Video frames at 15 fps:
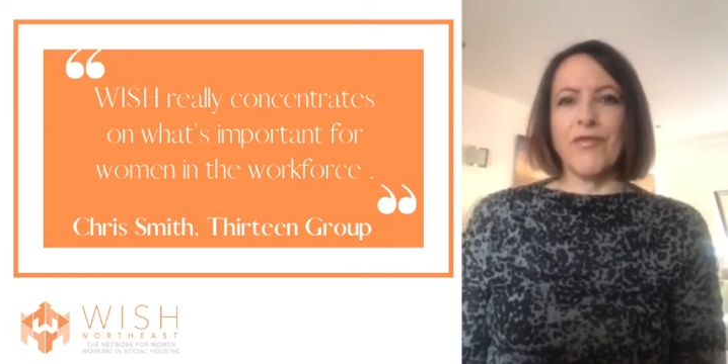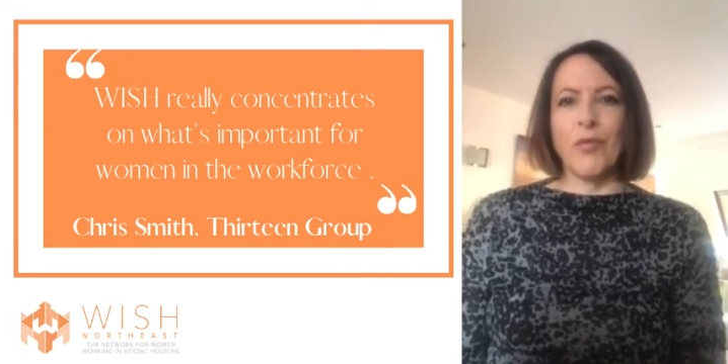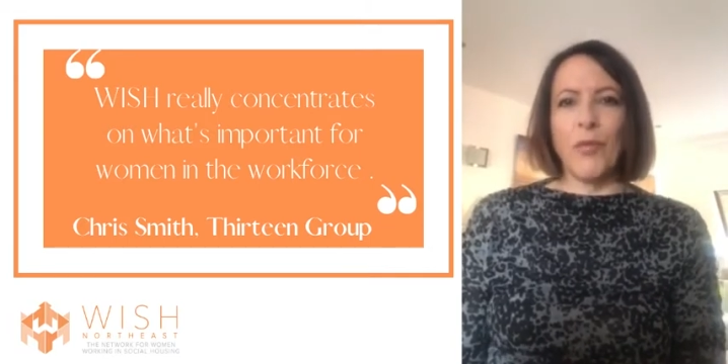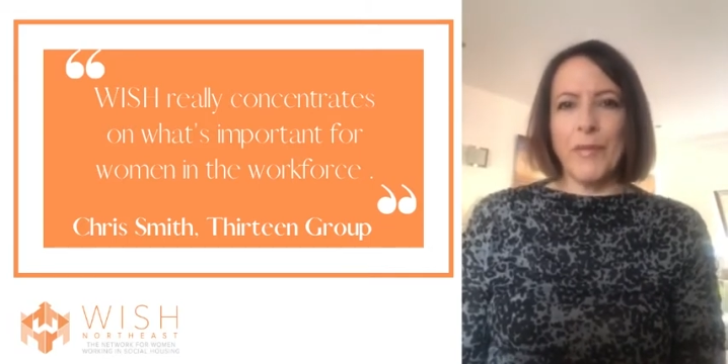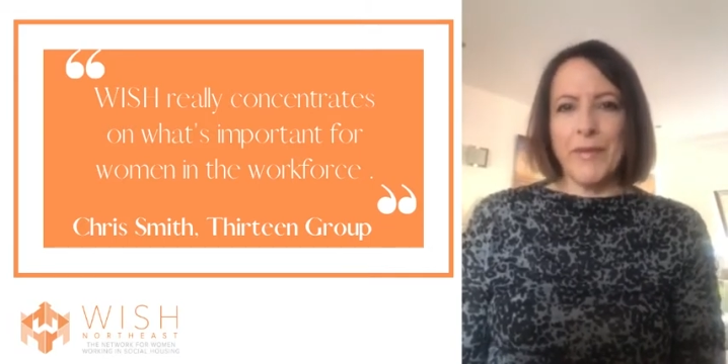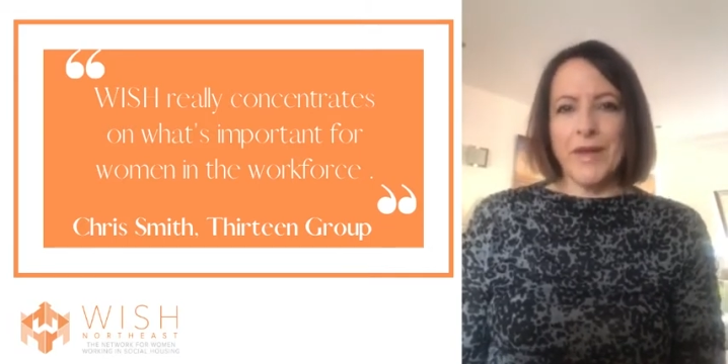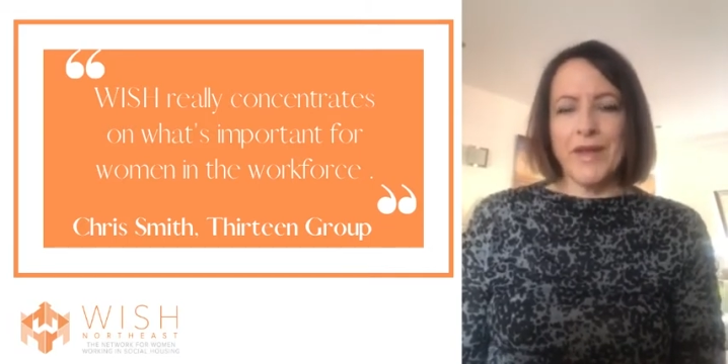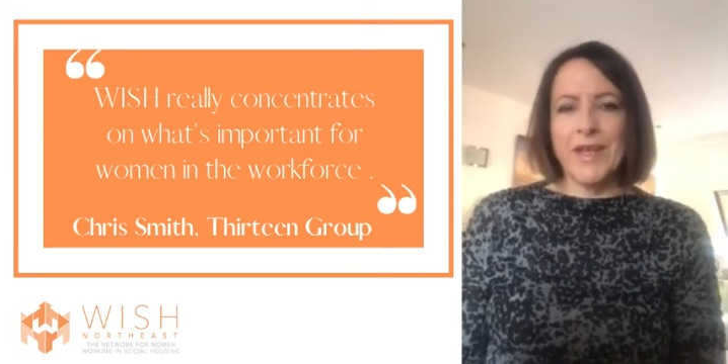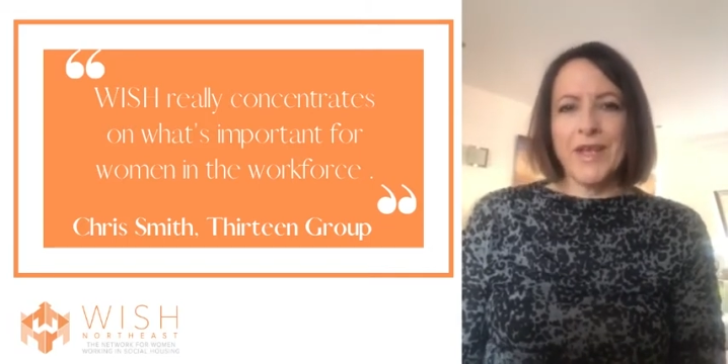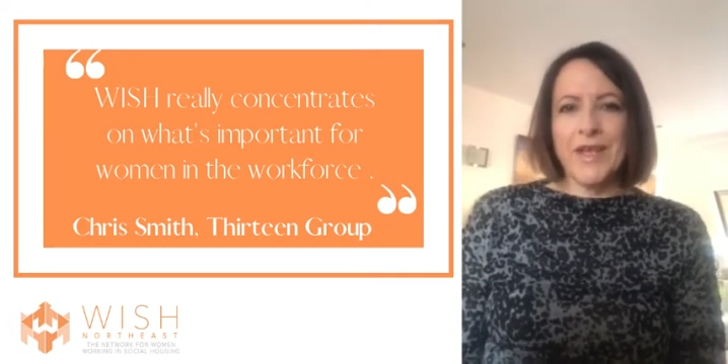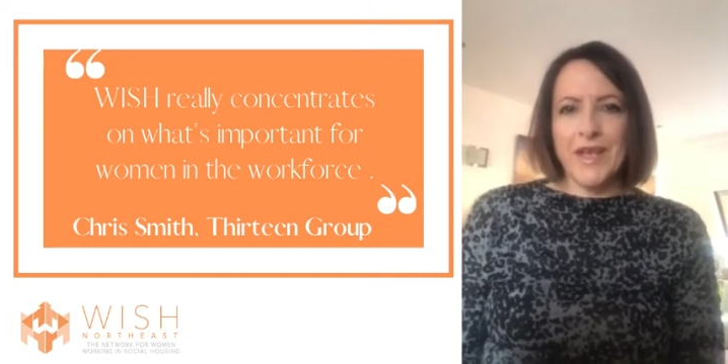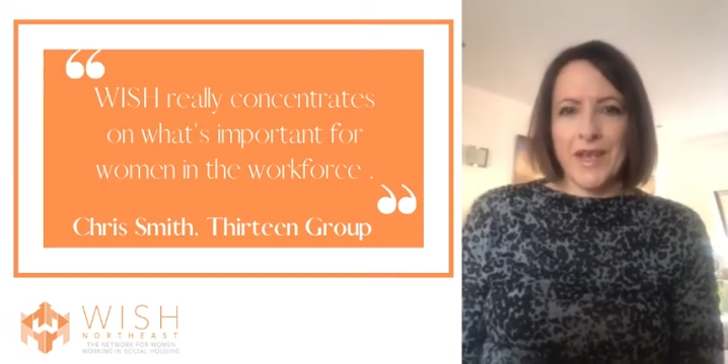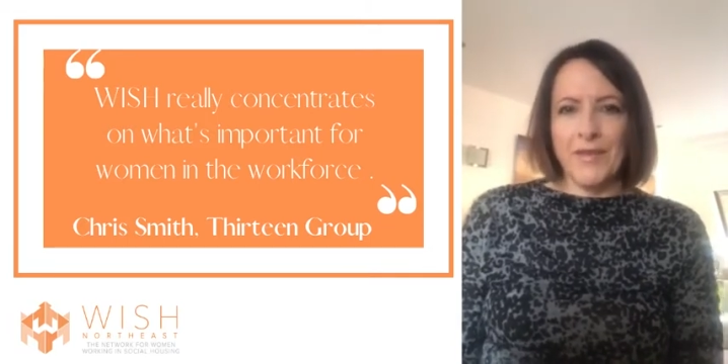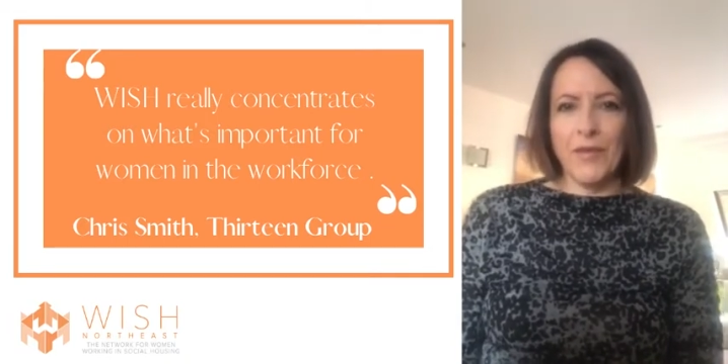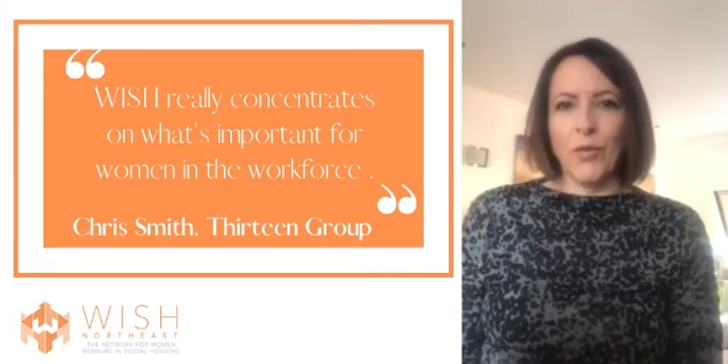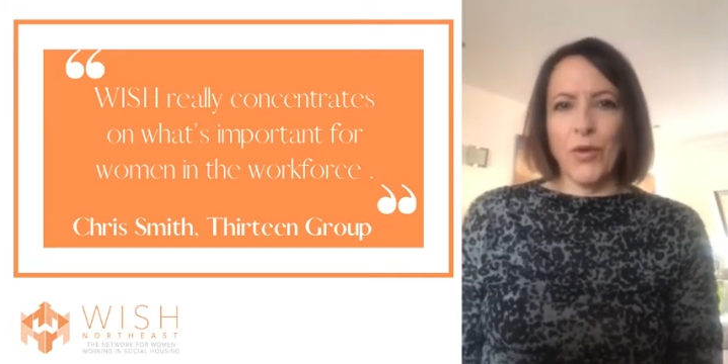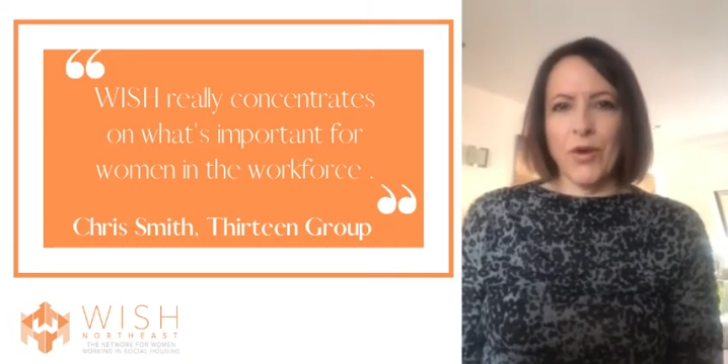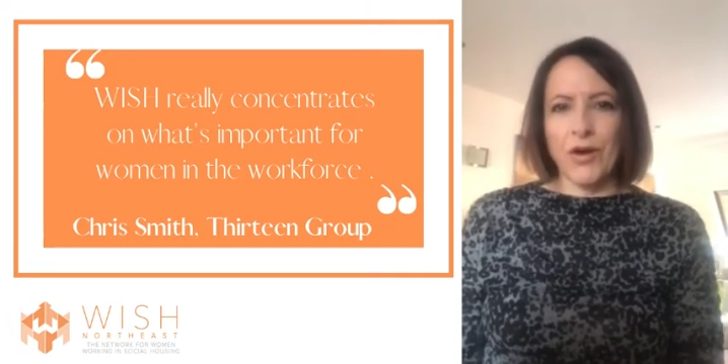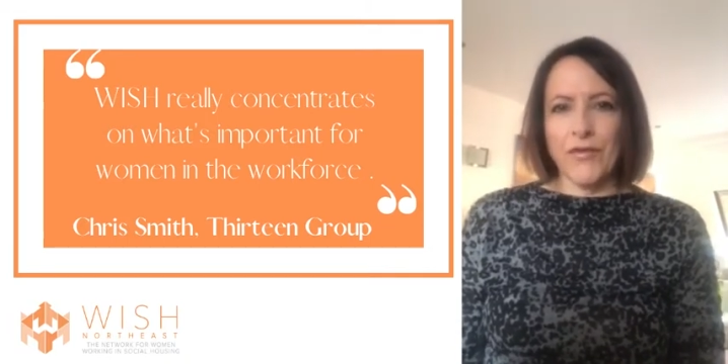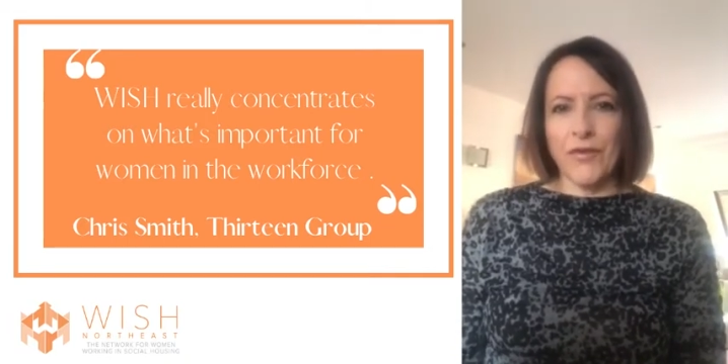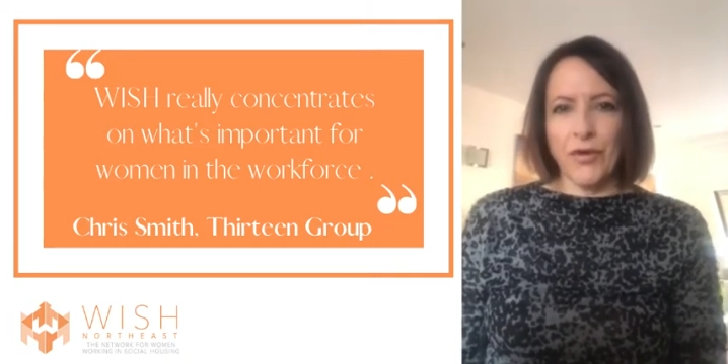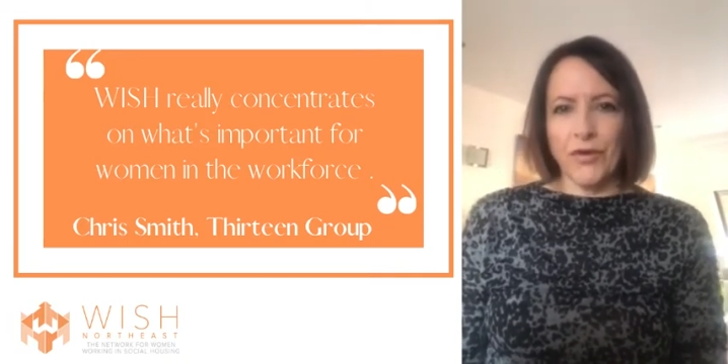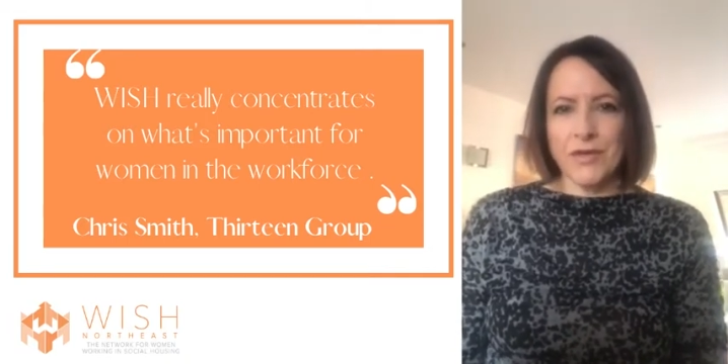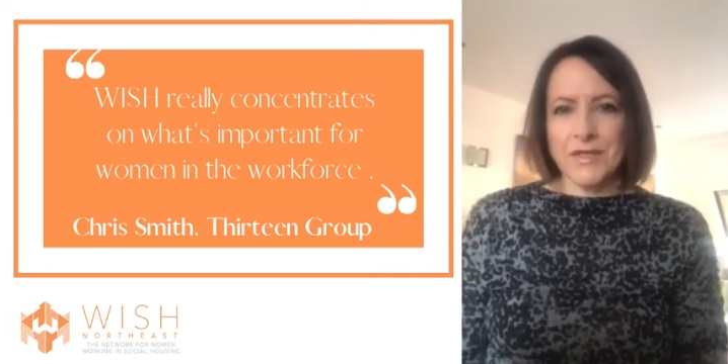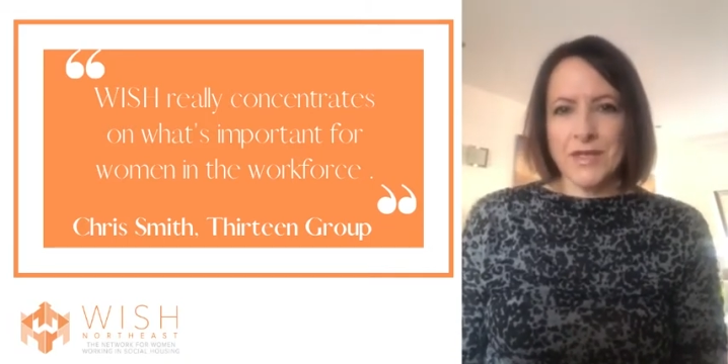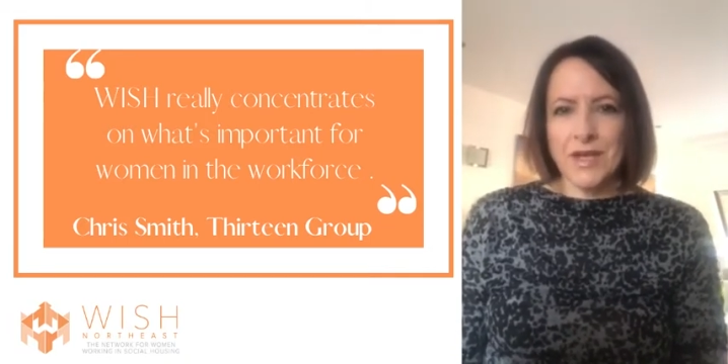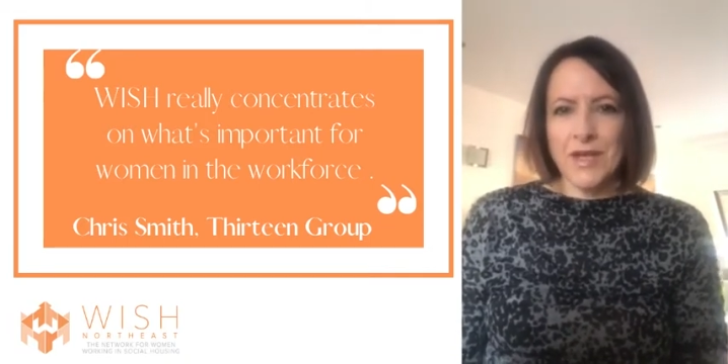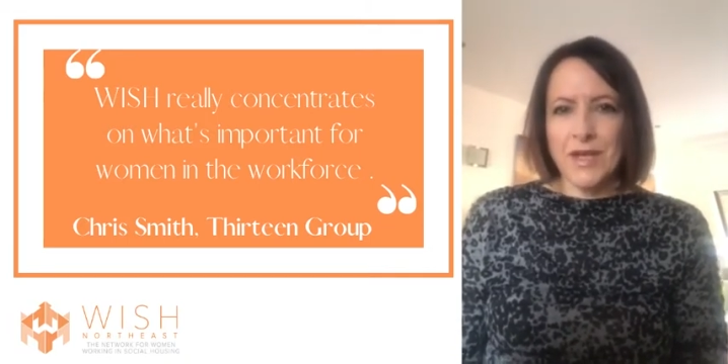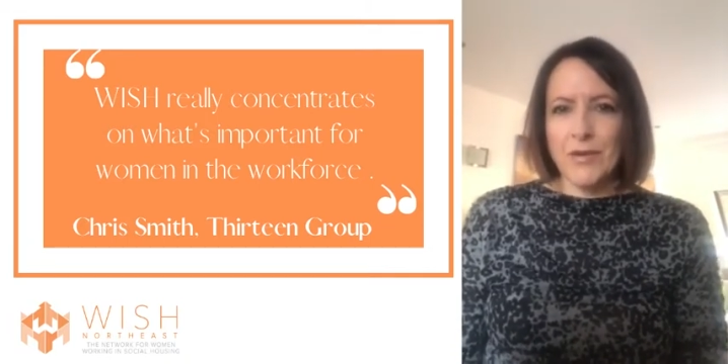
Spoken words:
for women in the workforce,